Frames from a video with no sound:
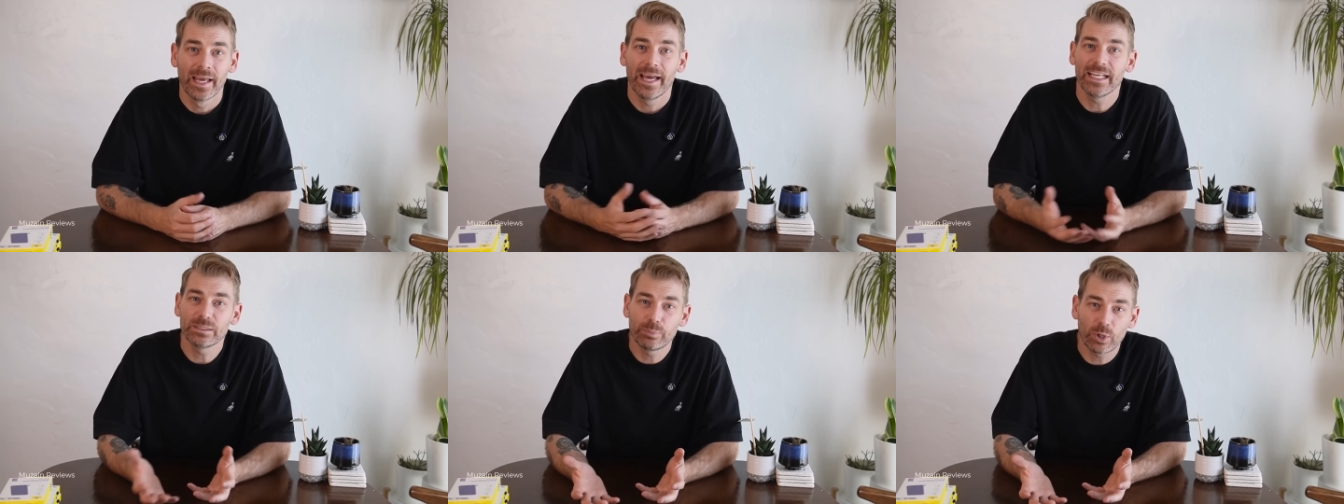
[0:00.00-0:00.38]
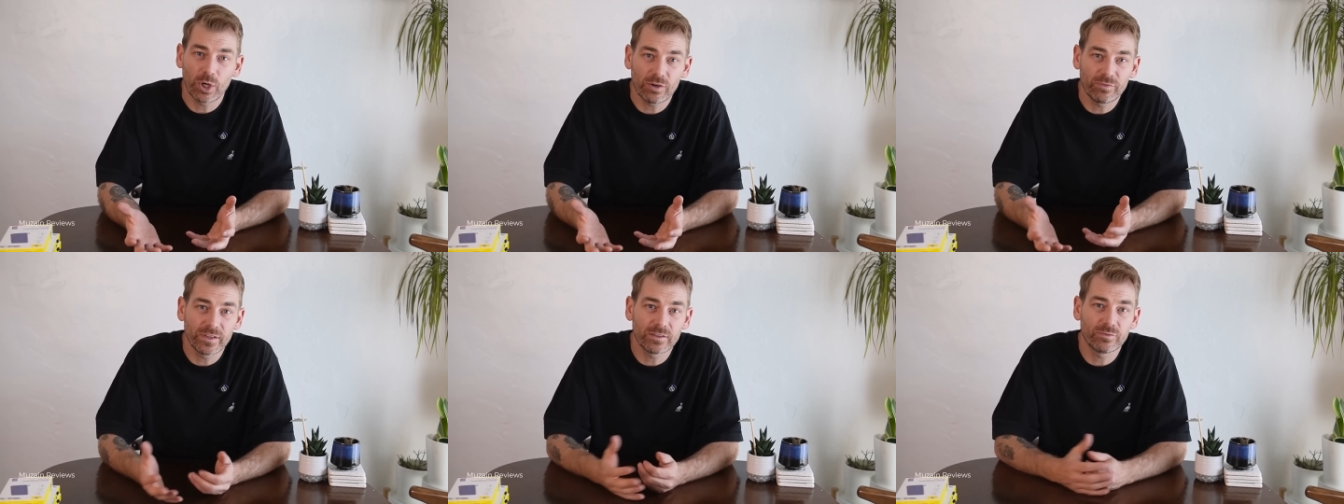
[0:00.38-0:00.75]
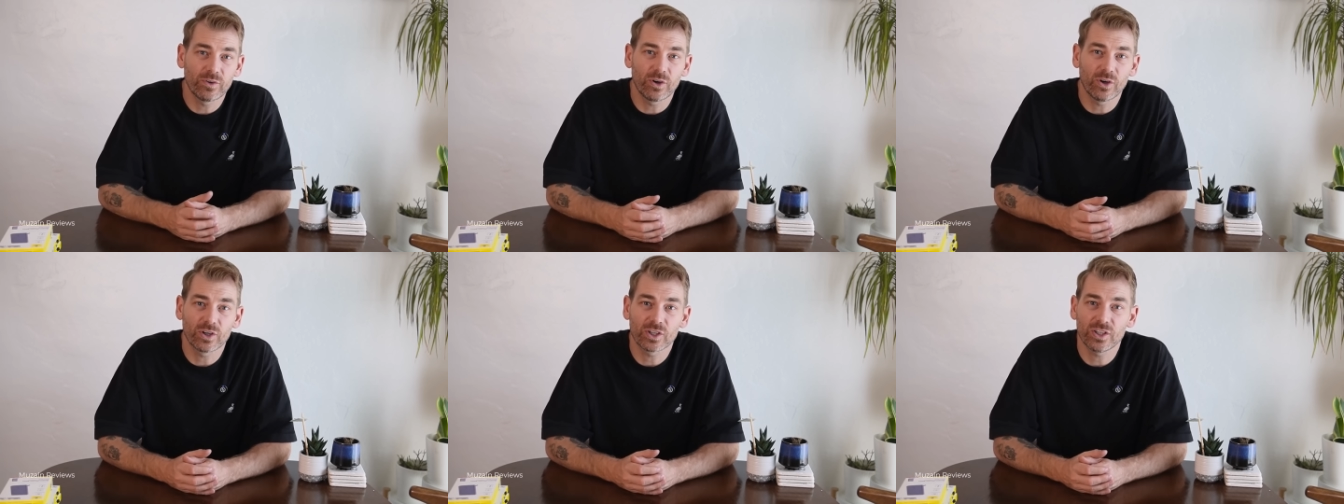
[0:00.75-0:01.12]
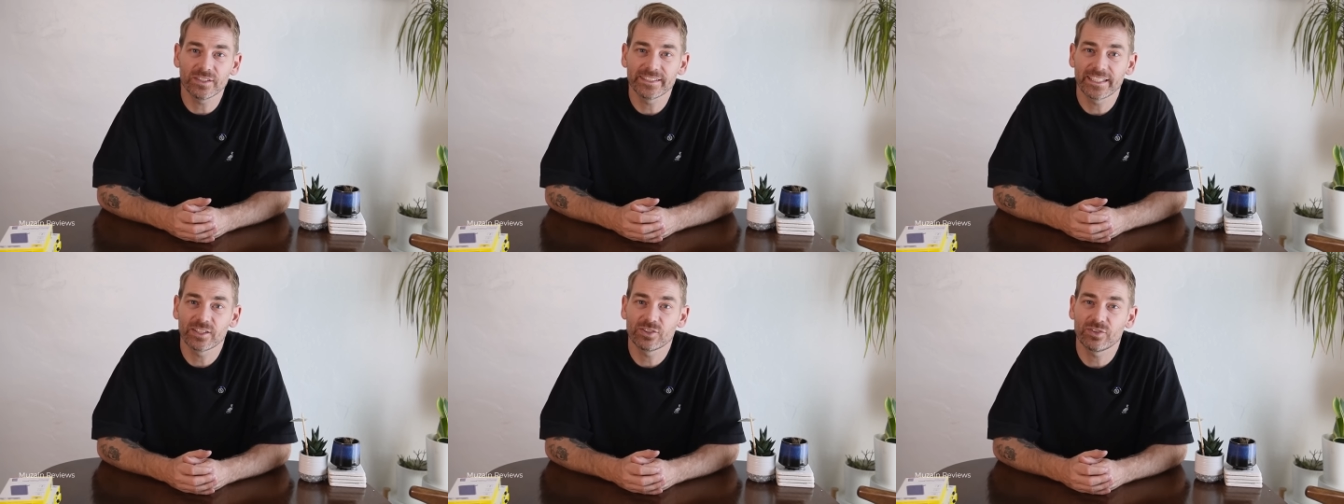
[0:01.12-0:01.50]
It's perfect for
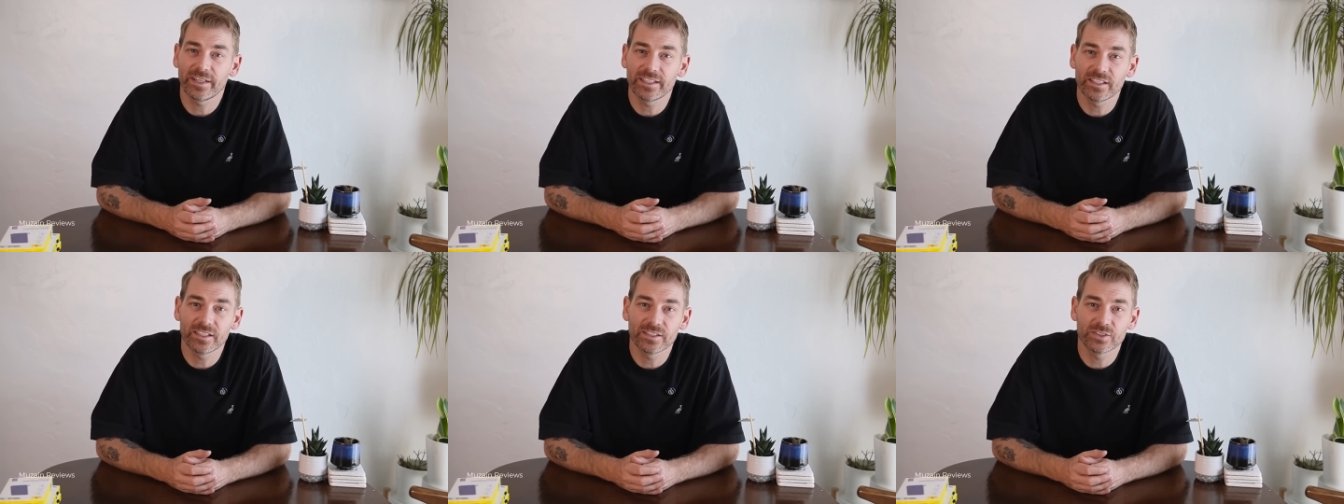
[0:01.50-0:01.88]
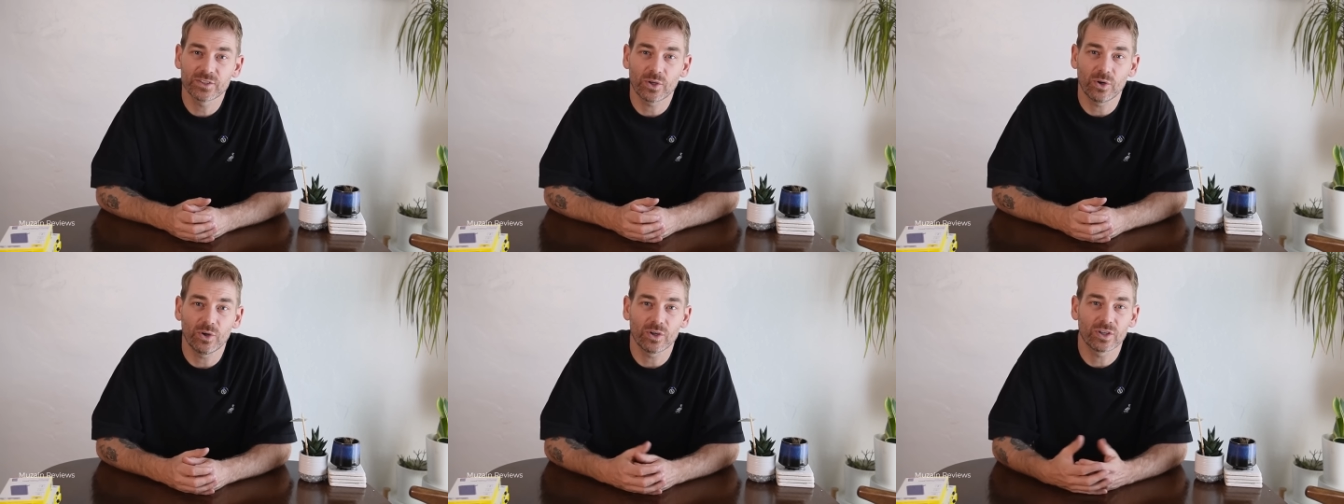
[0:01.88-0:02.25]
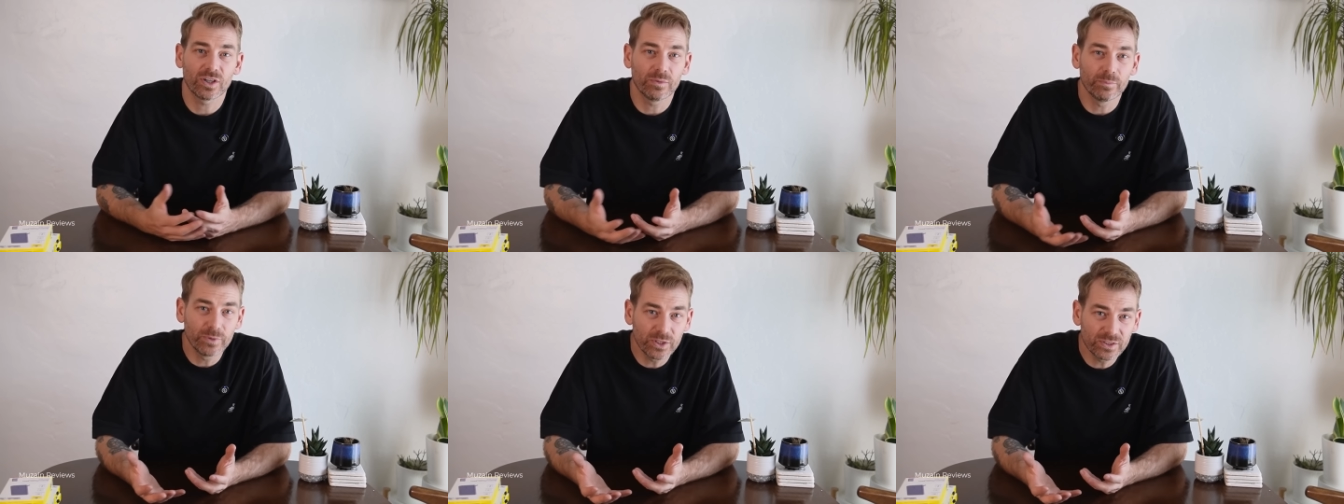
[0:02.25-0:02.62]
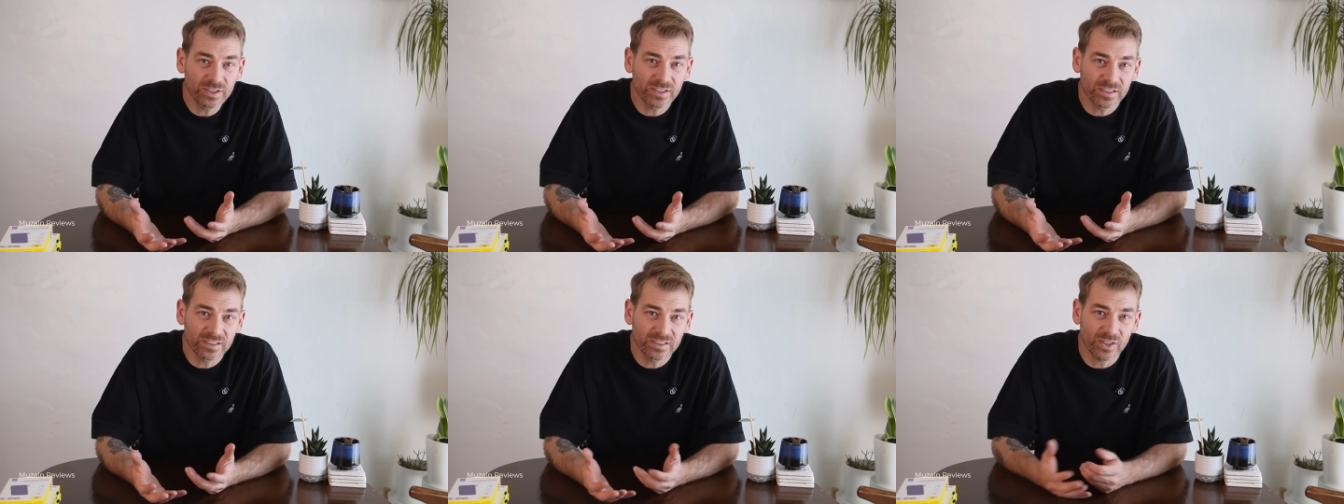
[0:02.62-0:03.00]
content creators or
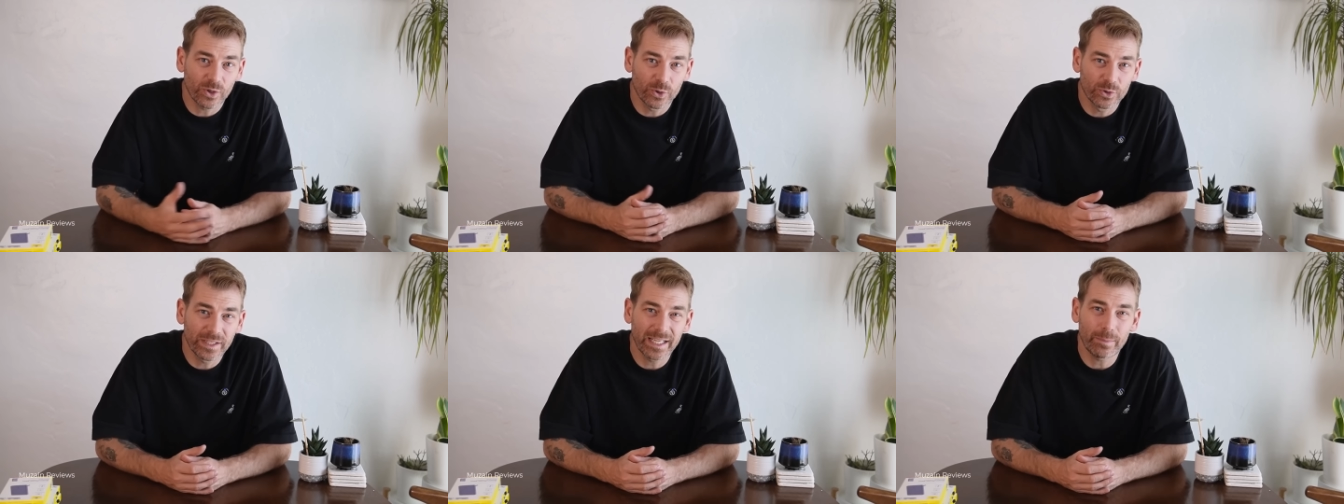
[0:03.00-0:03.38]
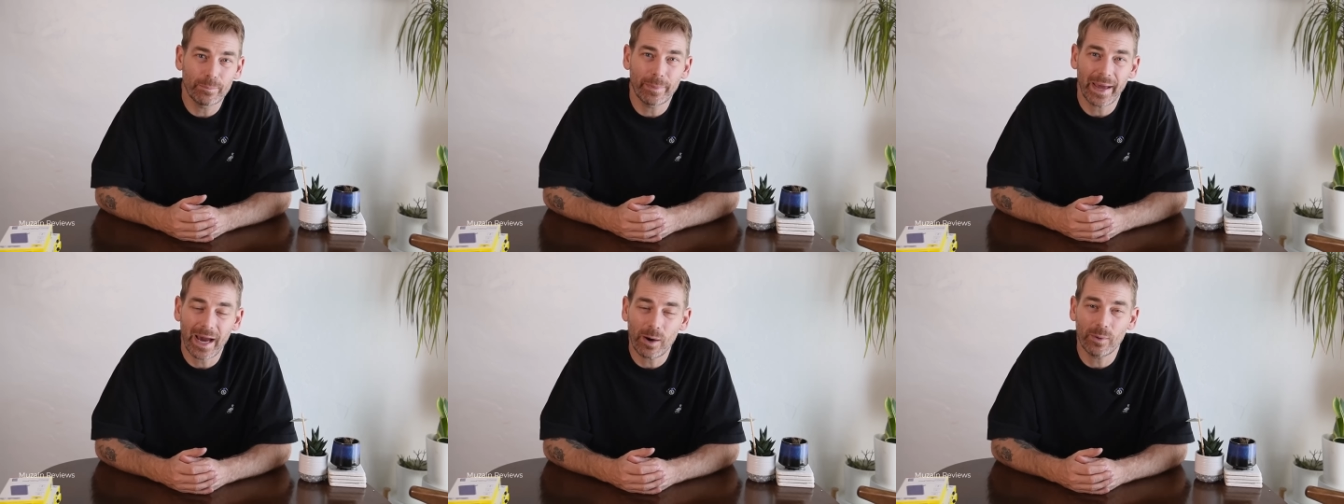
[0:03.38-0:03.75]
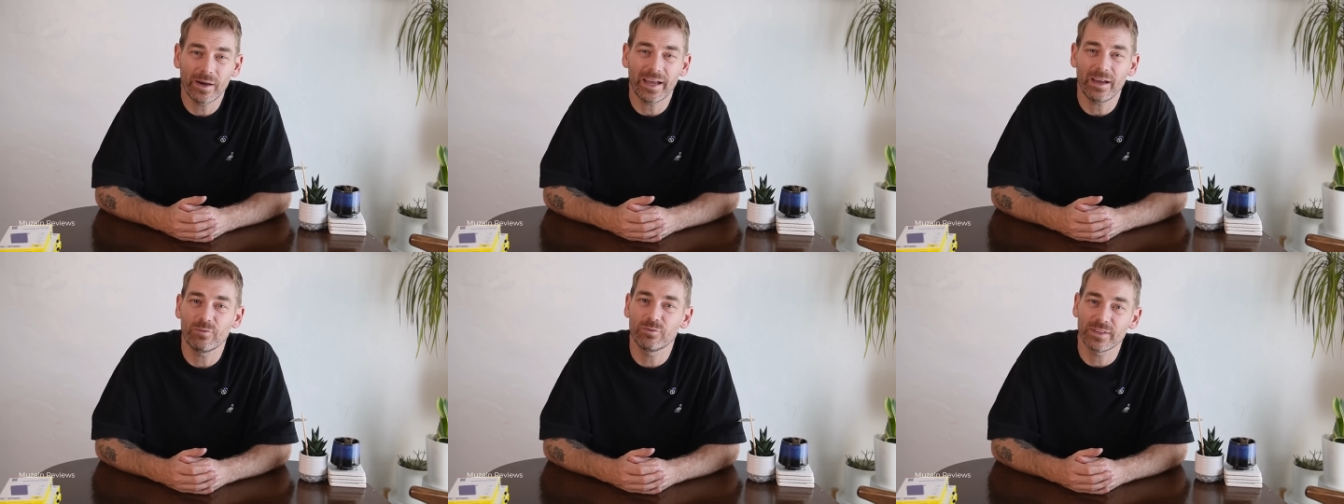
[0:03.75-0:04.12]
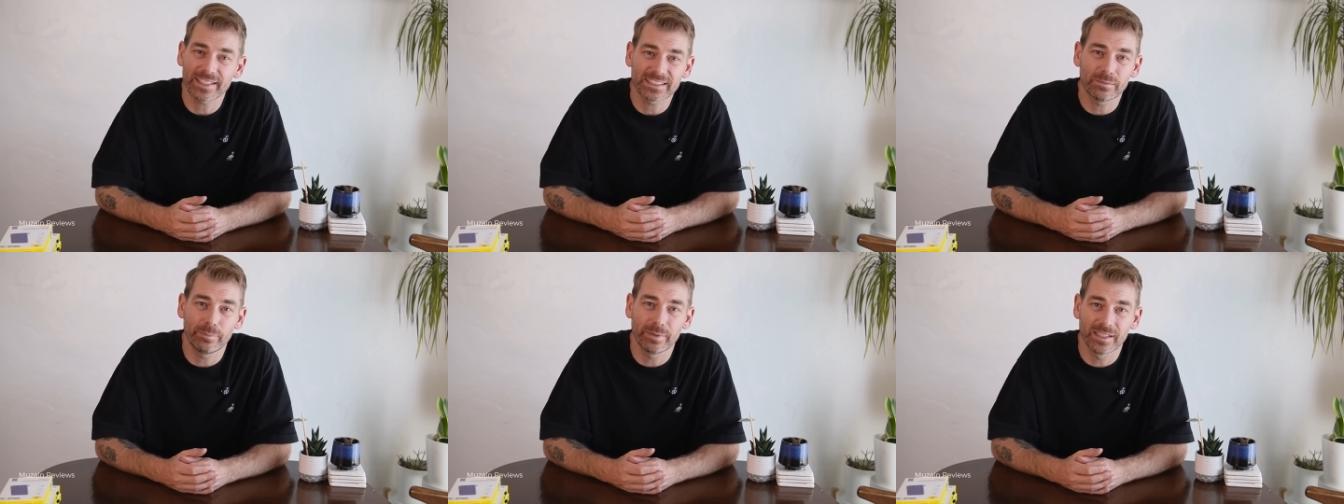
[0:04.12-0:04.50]
commuters who need power and
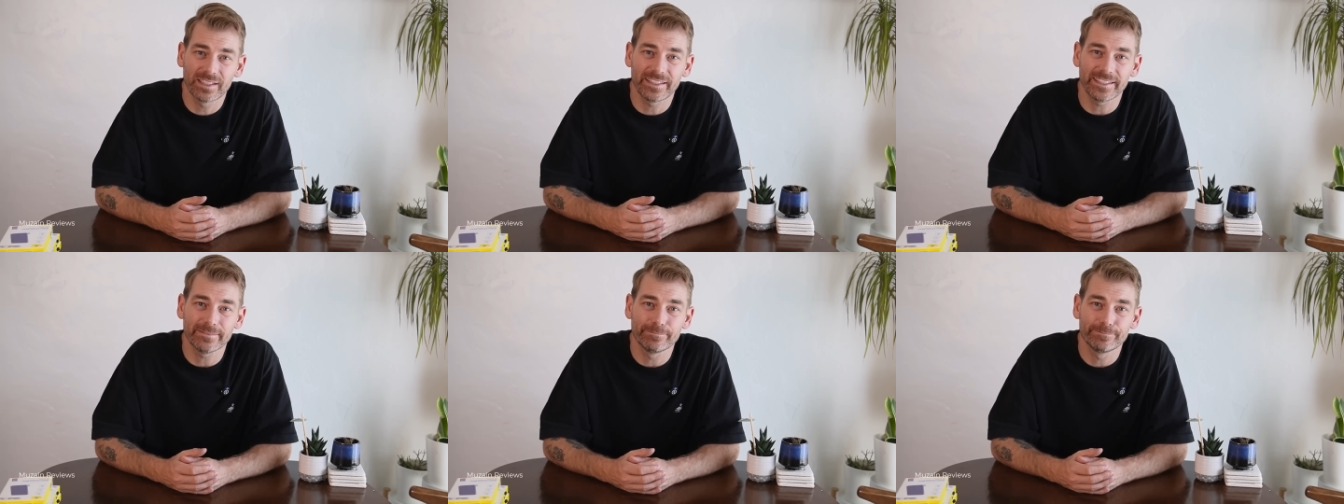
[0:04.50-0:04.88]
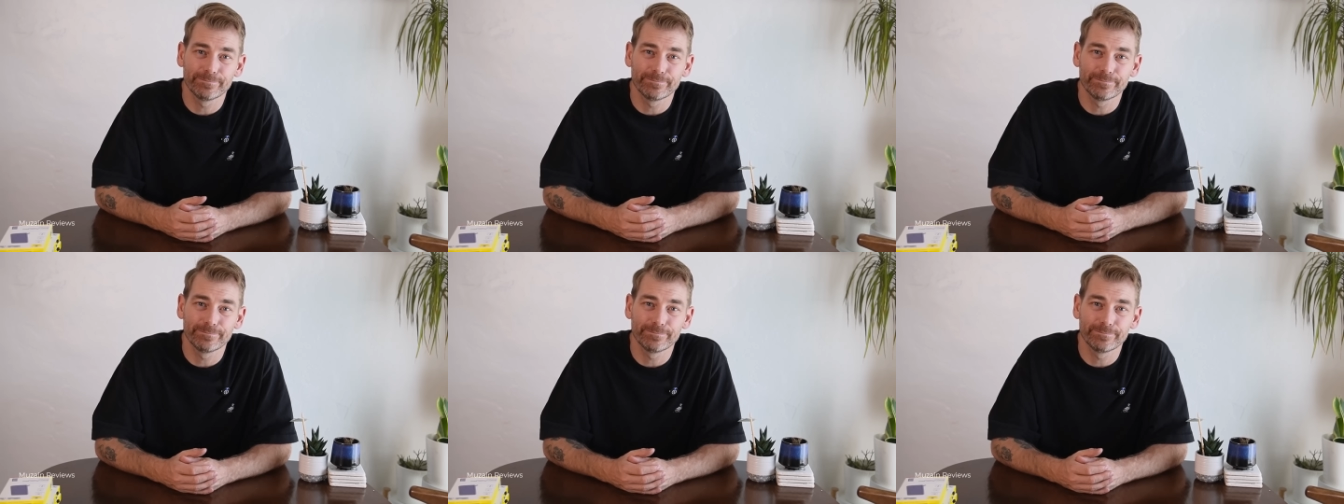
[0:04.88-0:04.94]
flexibility.